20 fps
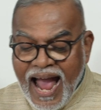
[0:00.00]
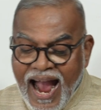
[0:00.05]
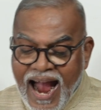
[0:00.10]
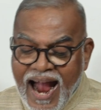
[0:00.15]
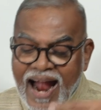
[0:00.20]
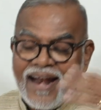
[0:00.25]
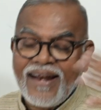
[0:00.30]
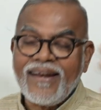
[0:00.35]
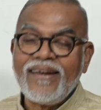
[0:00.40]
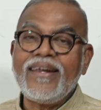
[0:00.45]

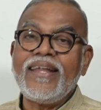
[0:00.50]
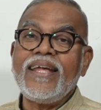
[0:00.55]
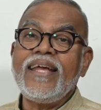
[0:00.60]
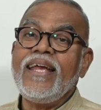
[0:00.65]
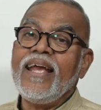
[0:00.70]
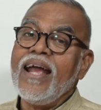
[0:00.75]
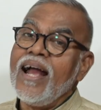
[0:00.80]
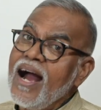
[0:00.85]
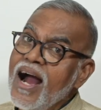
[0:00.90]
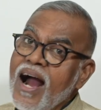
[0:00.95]
and
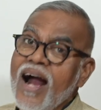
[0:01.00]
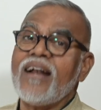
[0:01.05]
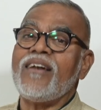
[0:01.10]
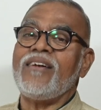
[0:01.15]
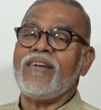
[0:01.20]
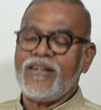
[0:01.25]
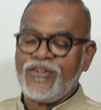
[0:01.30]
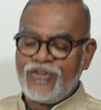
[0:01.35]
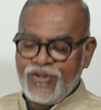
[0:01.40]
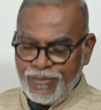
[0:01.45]
the
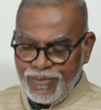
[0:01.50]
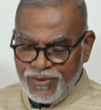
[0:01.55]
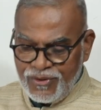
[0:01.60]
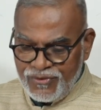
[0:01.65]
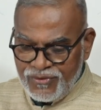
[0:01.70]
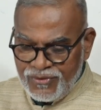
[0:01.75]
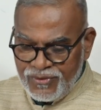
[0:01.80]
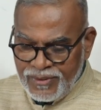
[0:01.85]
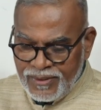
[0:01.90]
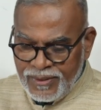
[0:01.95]
untouchables.